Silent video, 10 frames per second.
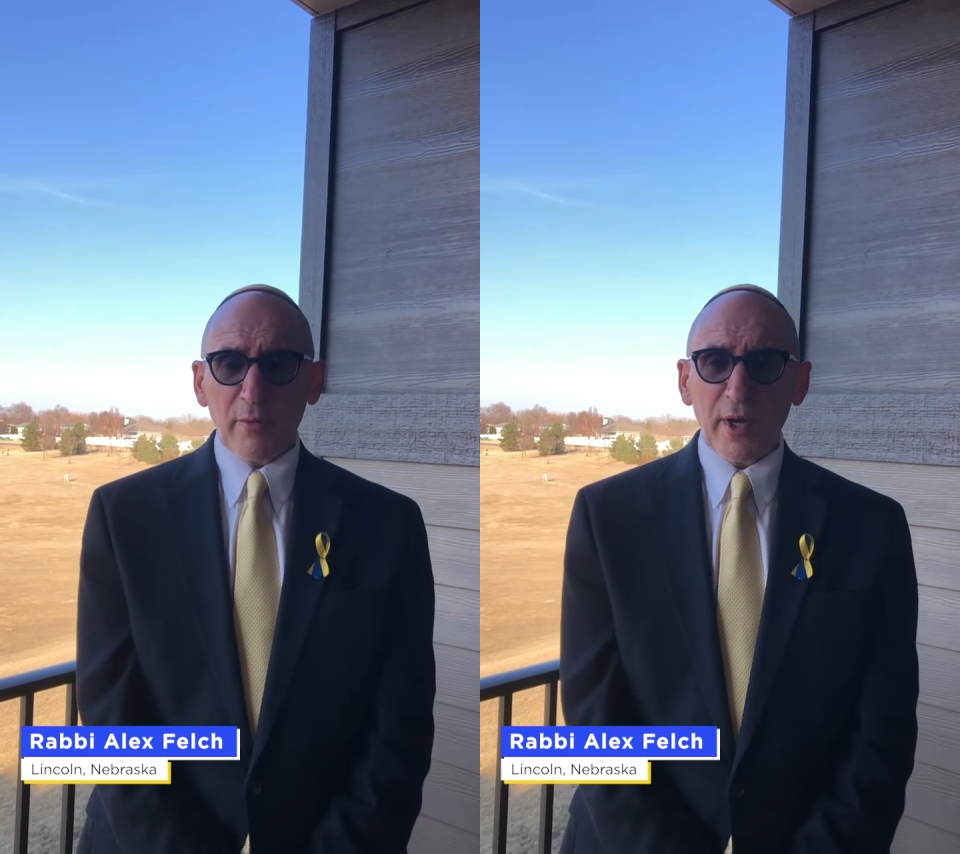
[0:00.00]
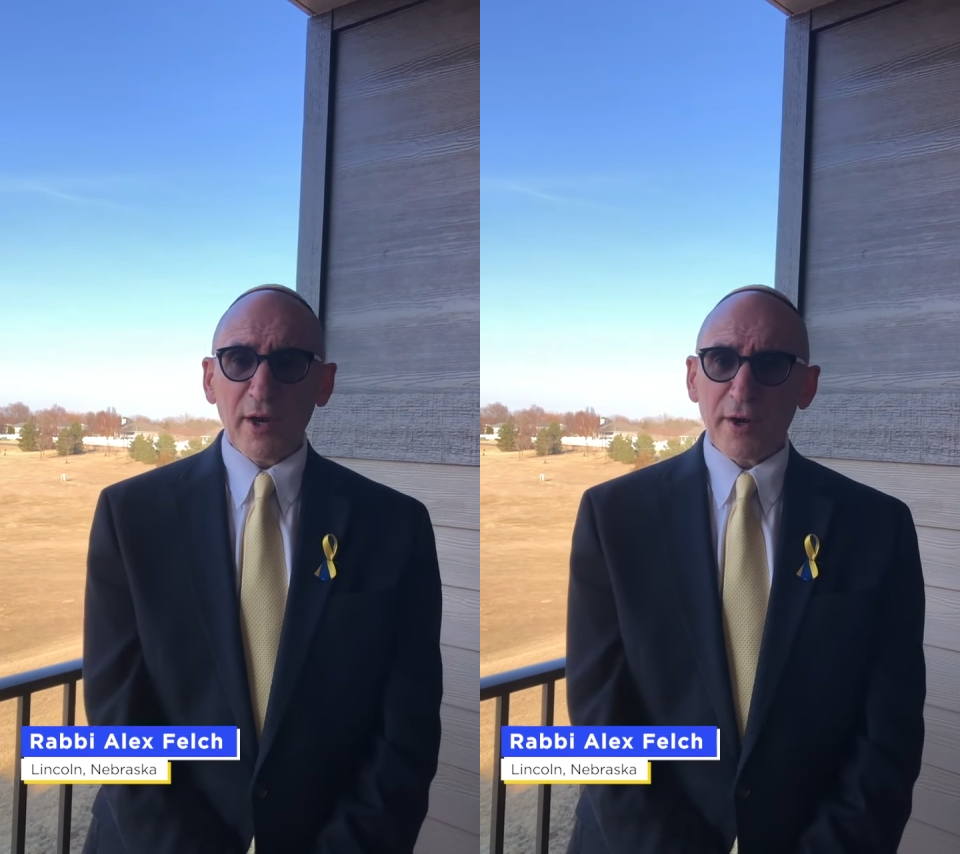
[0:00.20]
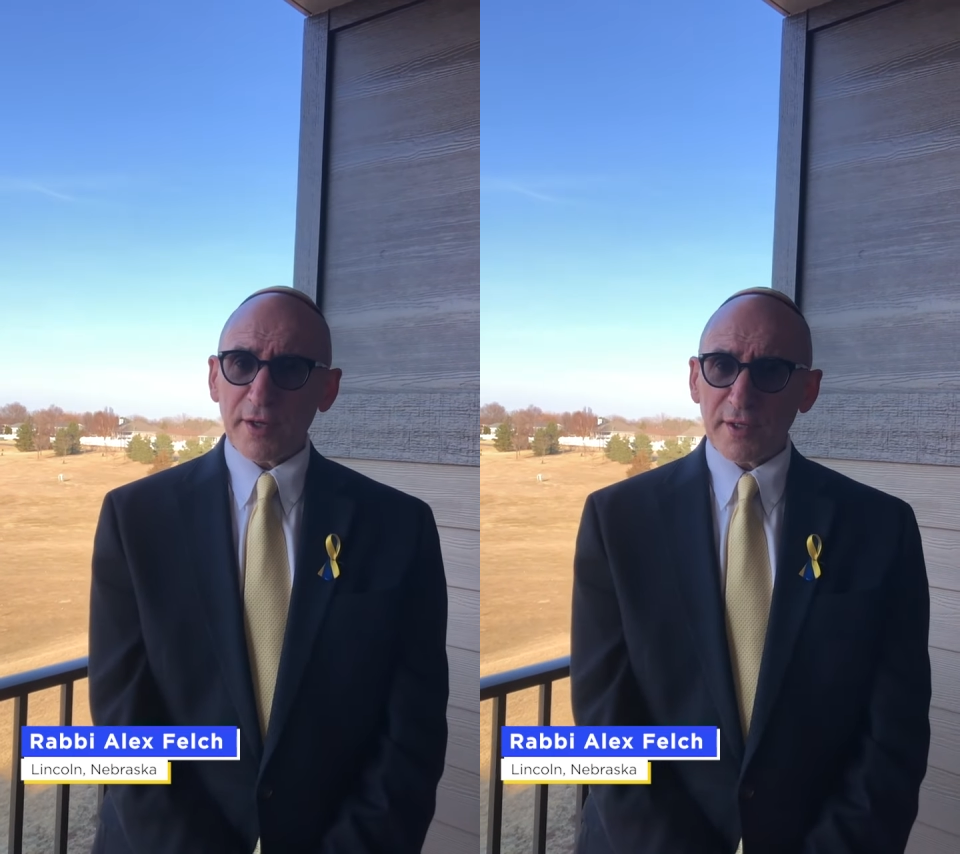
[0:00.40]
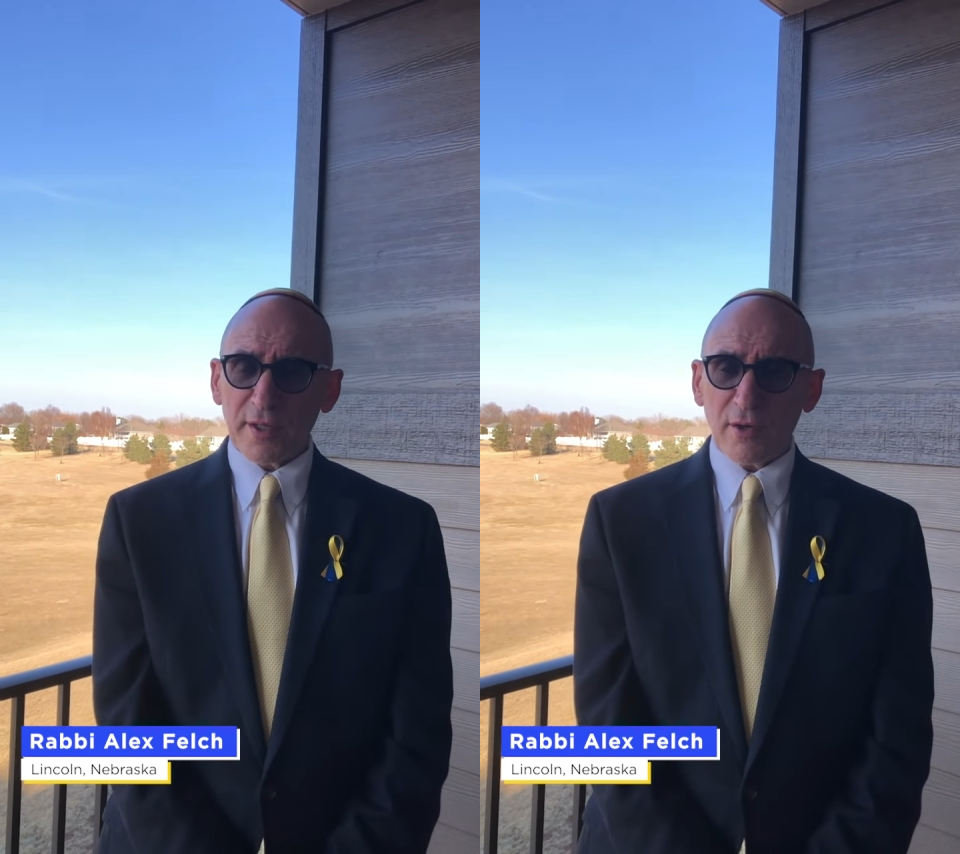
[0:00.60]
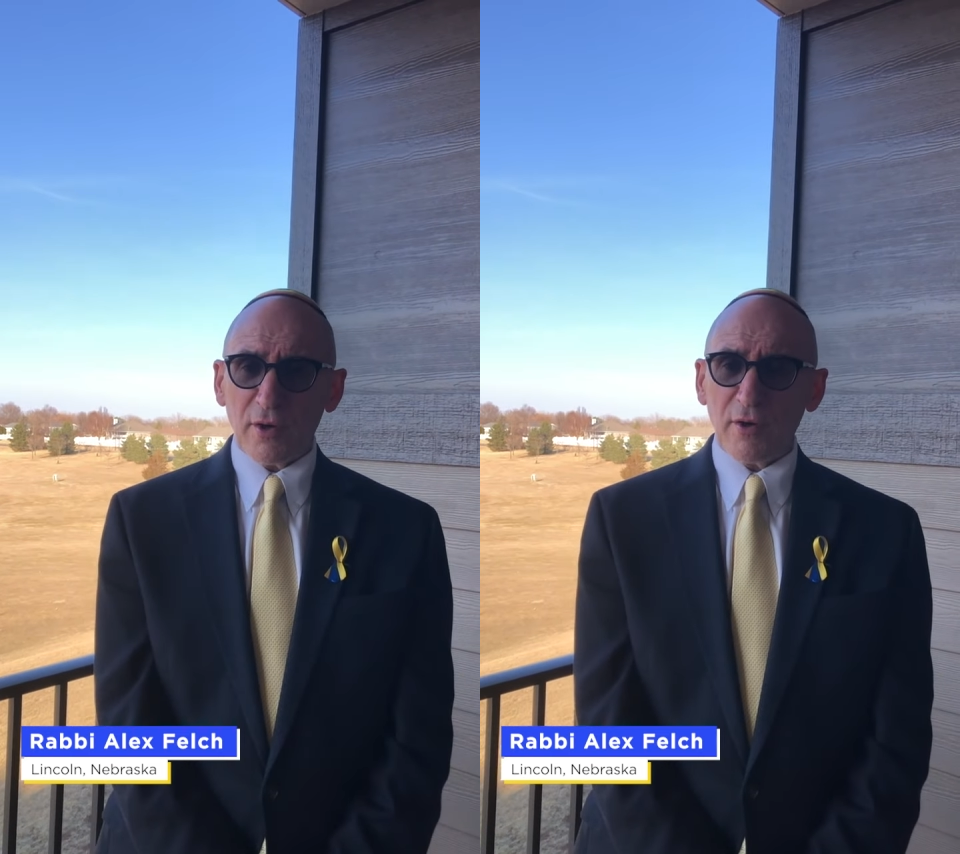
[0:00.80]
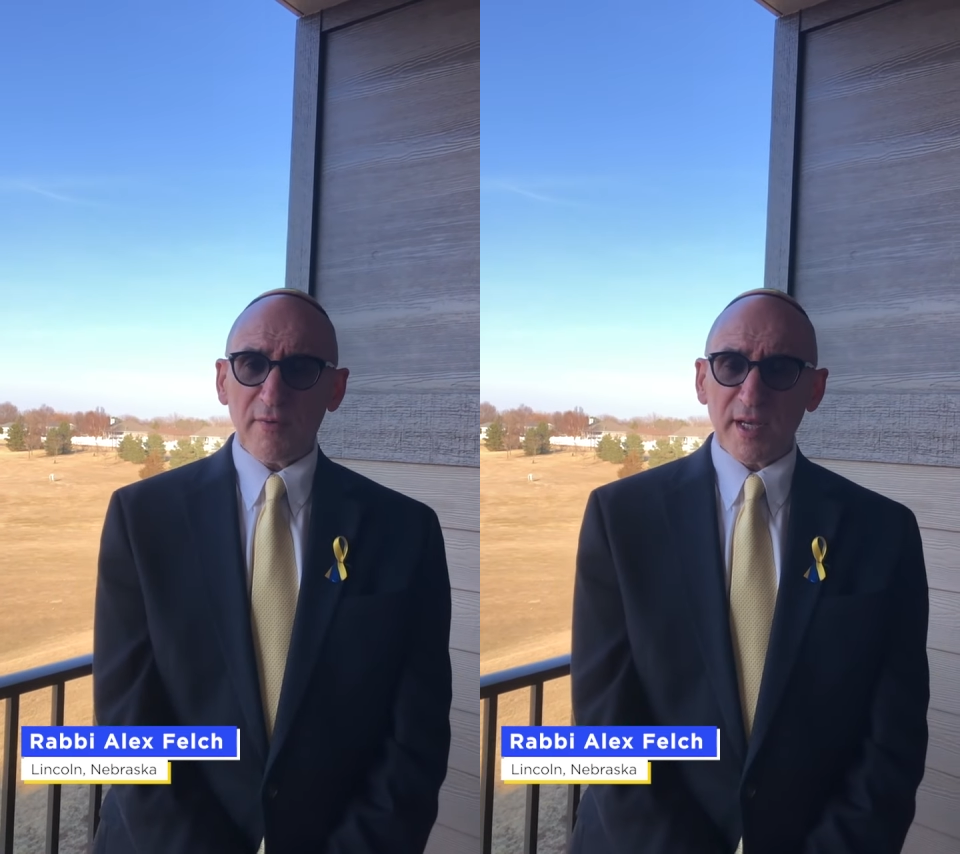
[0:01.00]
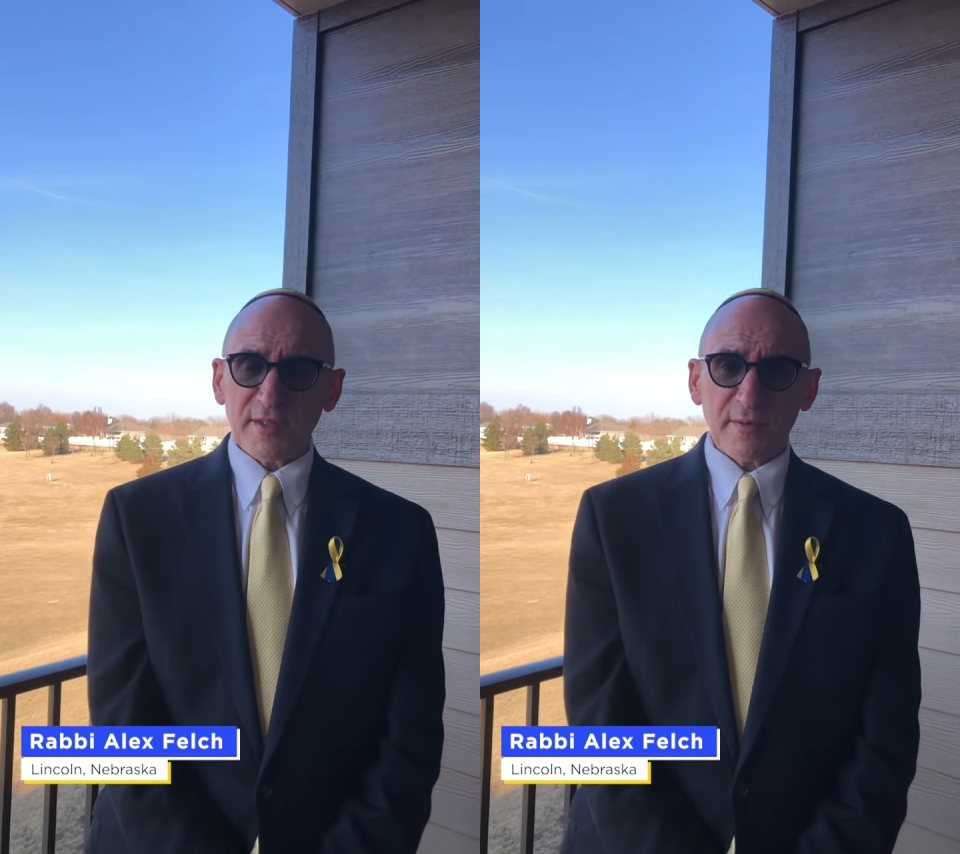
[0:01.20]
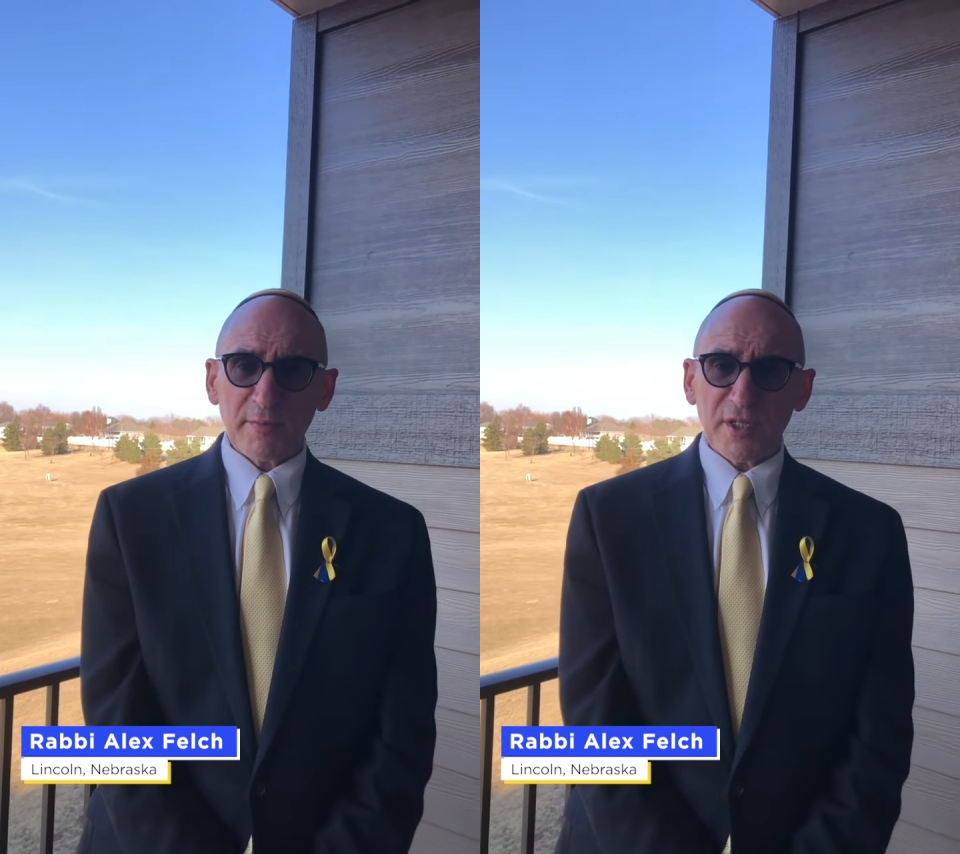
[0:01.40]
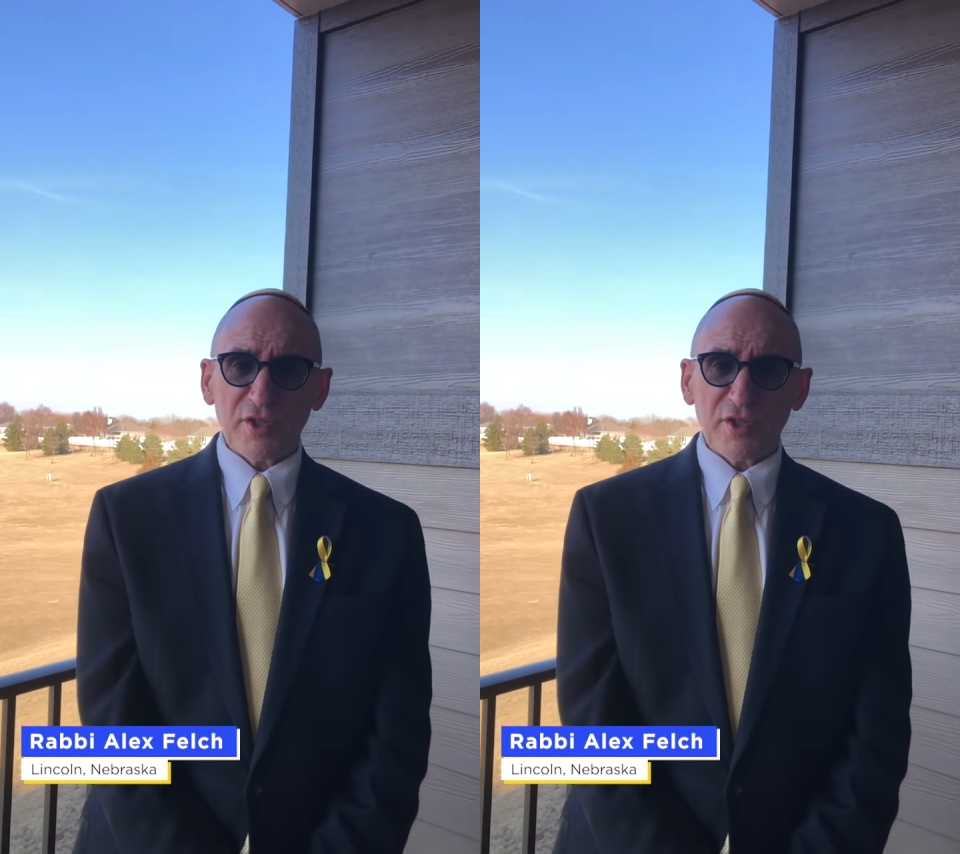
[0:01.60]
We learned, all of us, from the